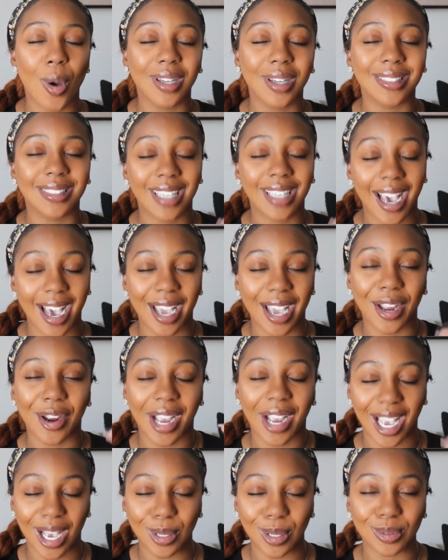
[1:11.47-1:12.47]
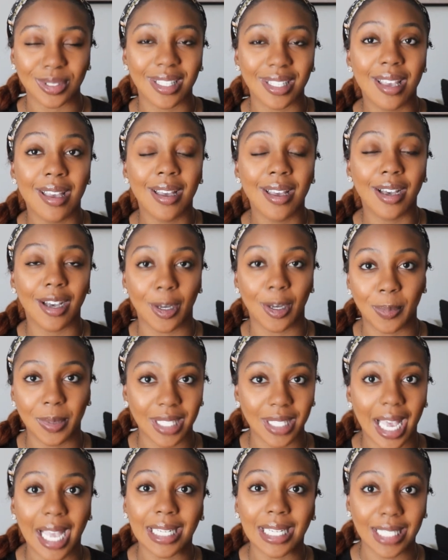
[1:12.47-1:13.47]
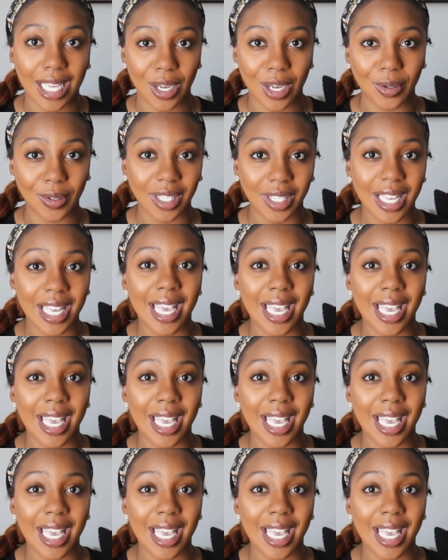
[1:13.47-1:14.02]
entire house upside down.